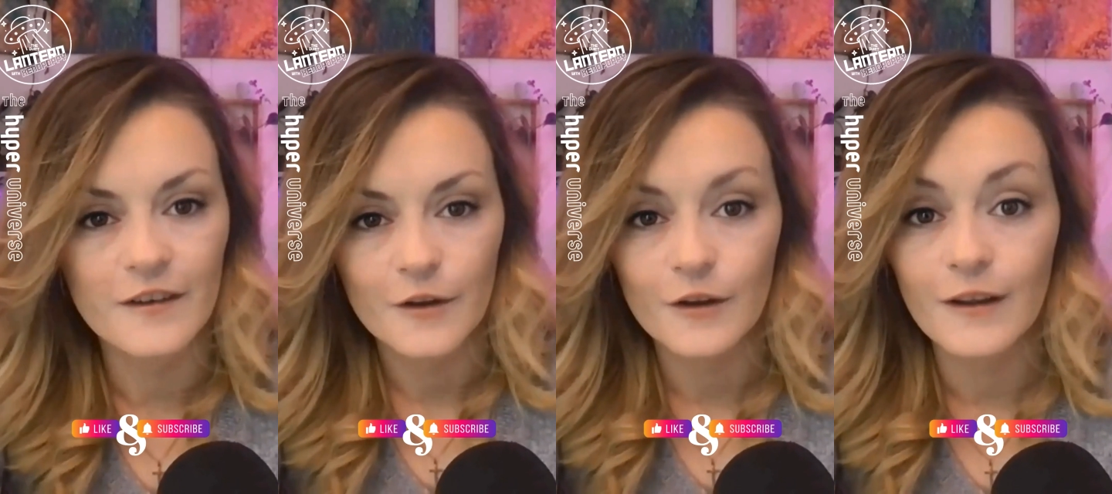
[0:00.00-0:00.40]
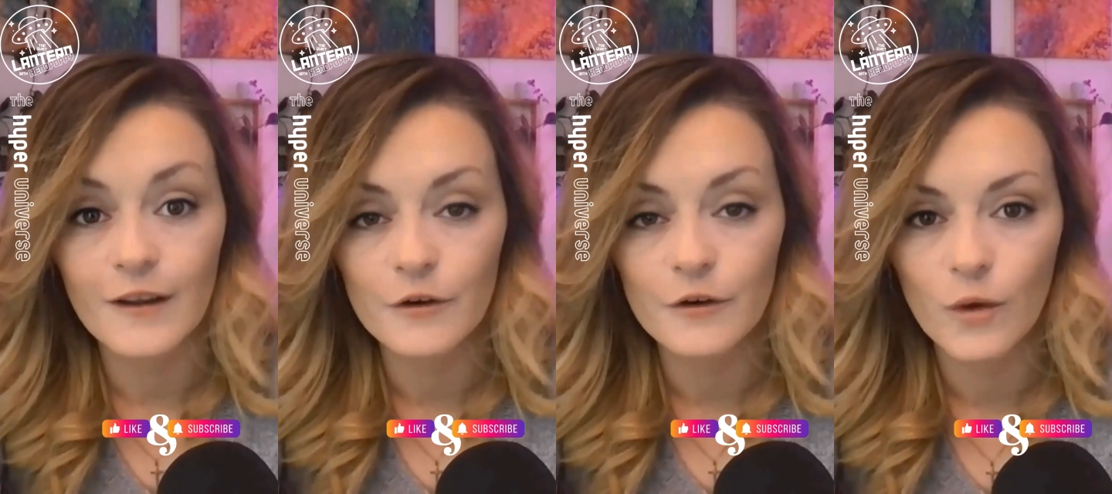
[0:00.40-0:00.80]
They're
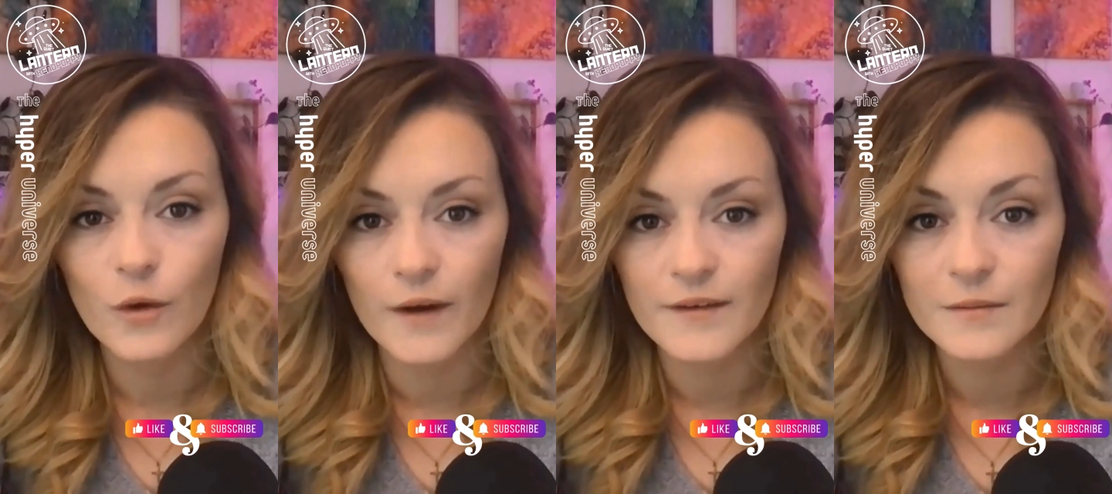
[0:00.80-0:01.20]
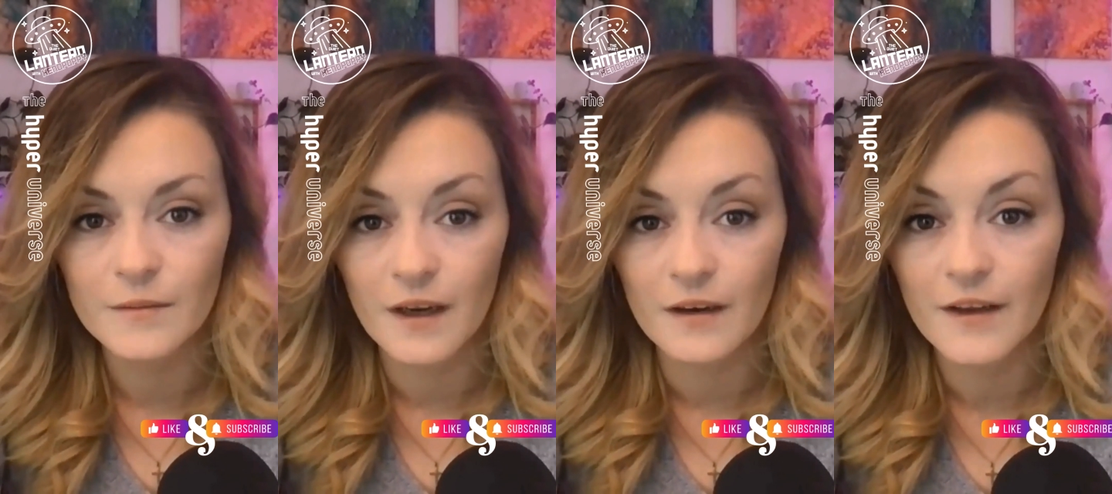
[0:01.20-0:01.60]
leveraging quantum
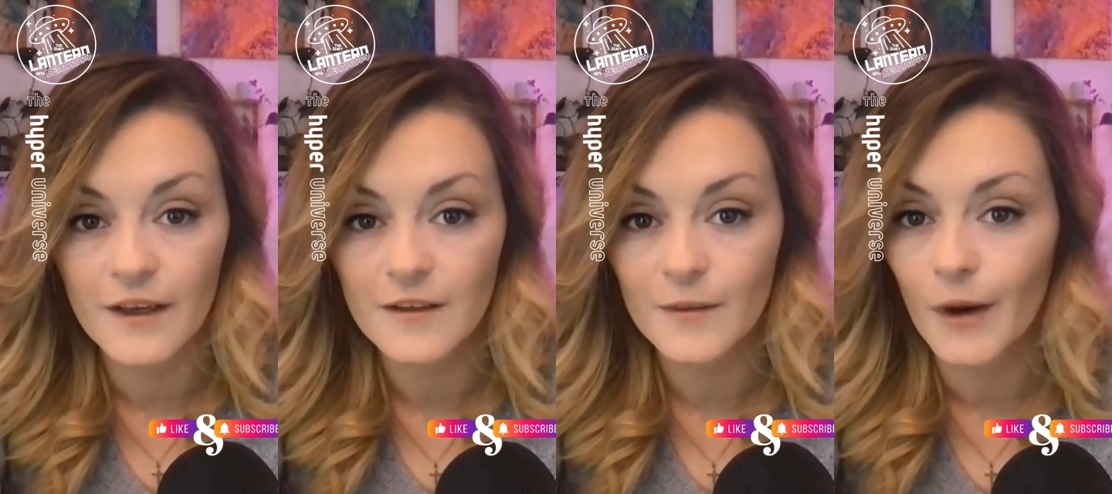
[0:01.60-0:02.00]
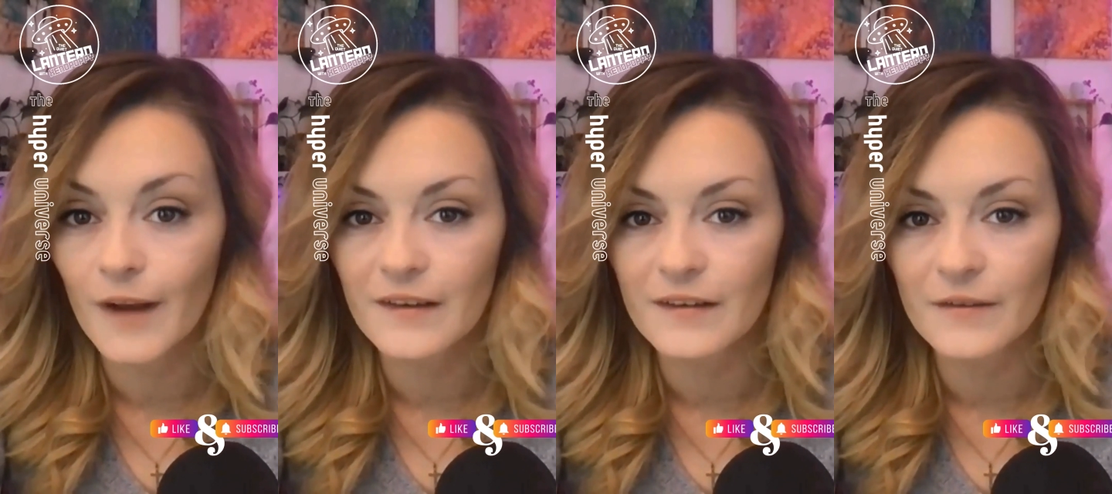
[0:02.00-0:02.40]
tunneling to
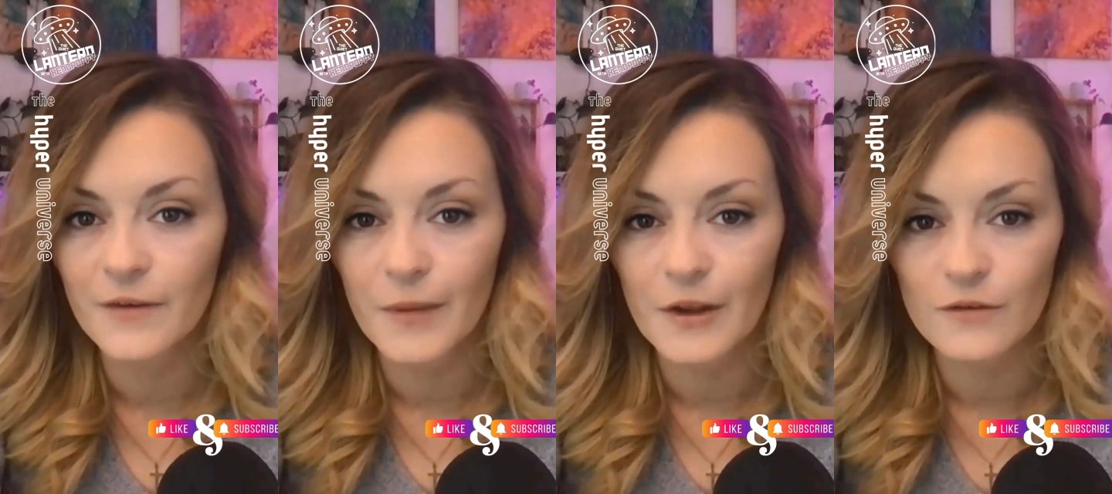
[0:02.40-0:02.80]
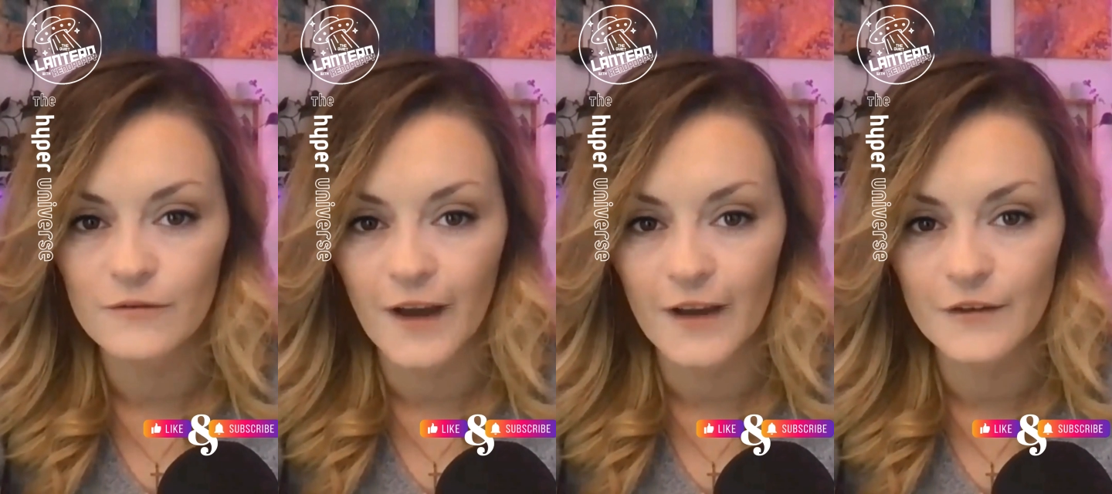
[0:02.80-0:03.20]
process information
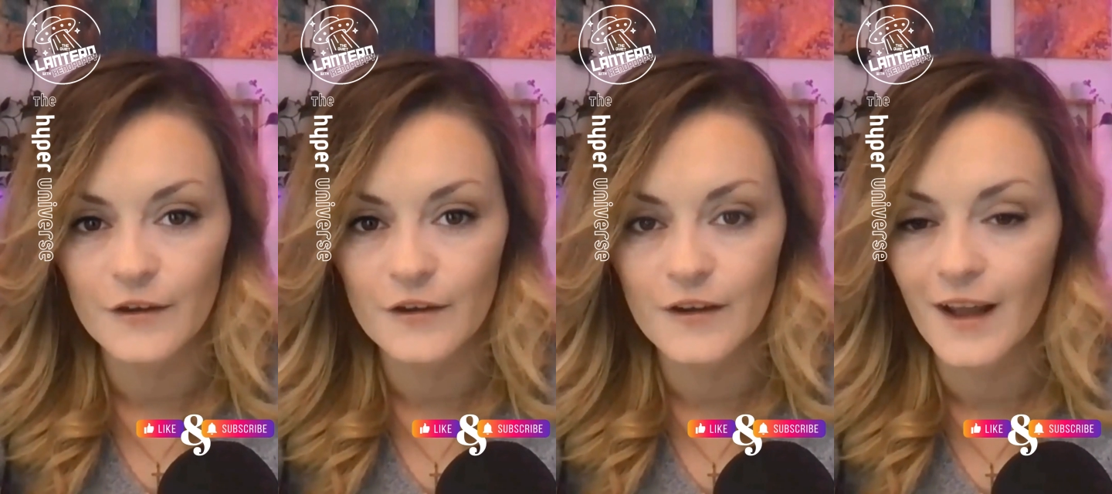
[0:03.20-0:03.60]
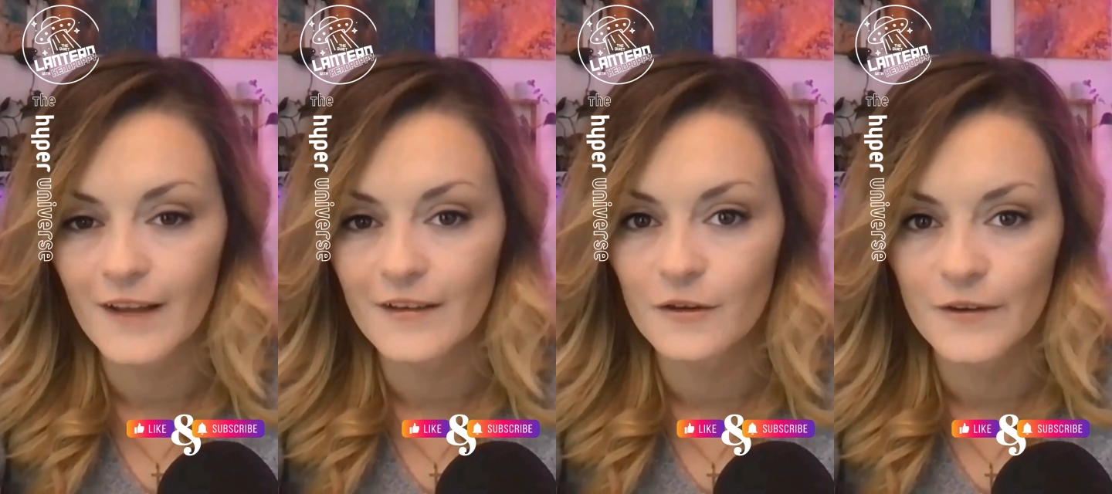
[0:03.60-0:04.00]
faster than
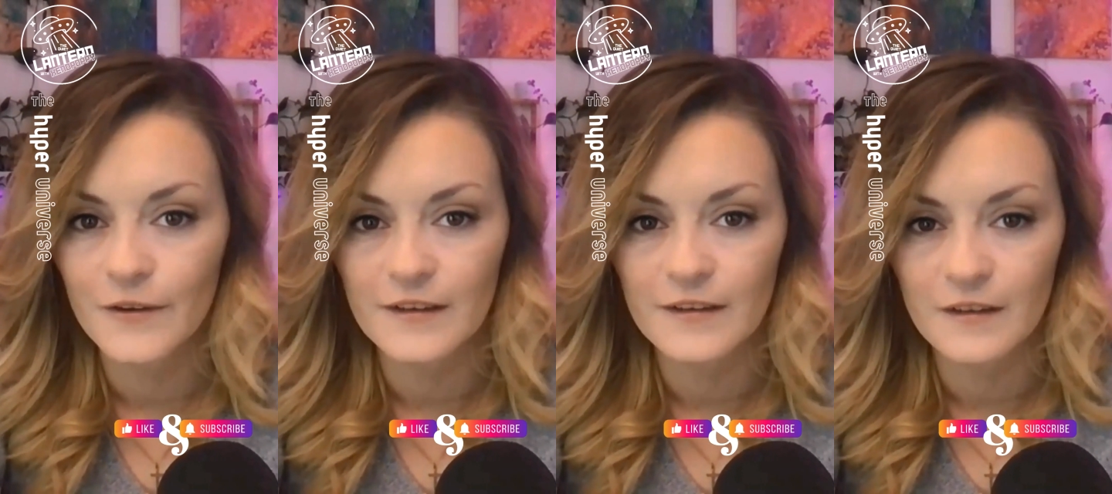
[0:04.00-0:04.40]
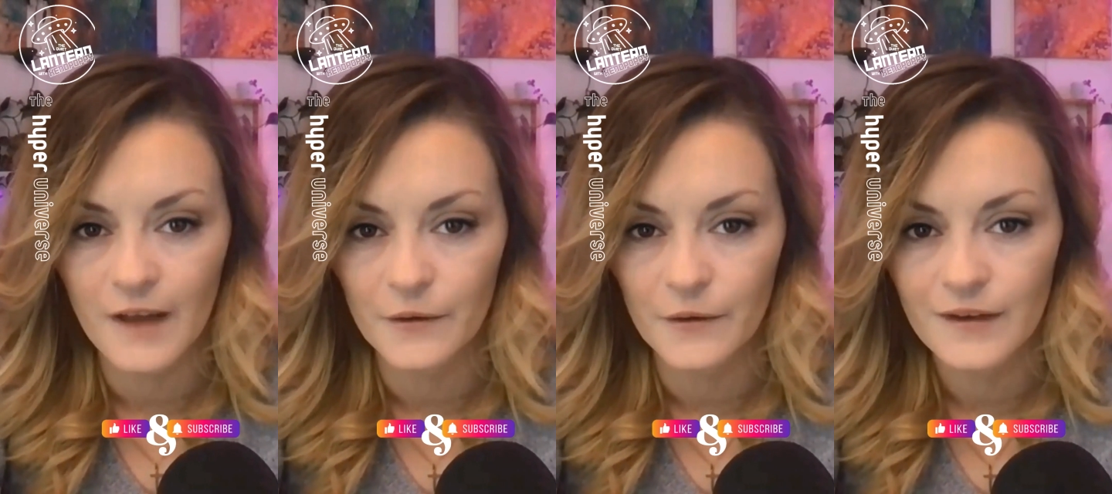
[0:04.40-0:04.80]
classical physics
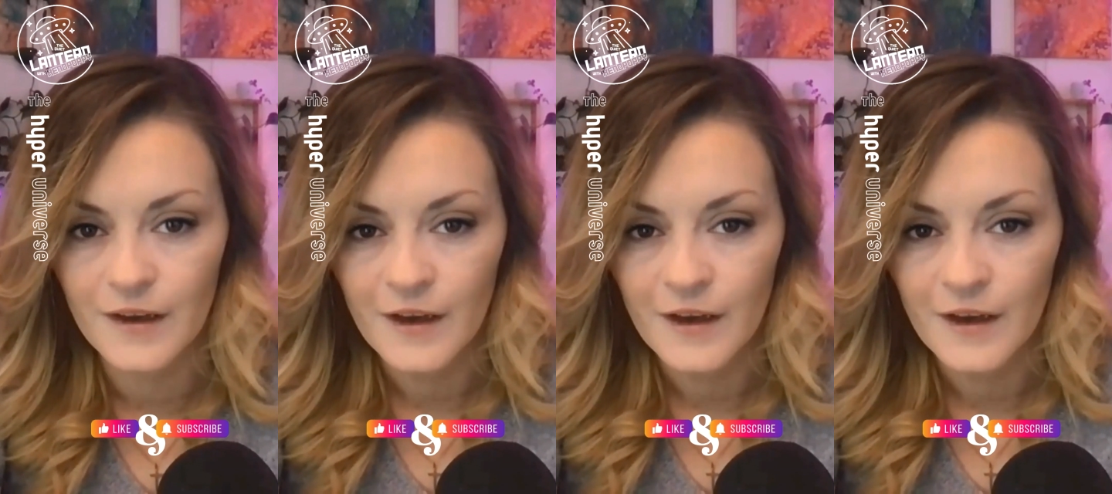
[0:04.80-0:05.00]
allows.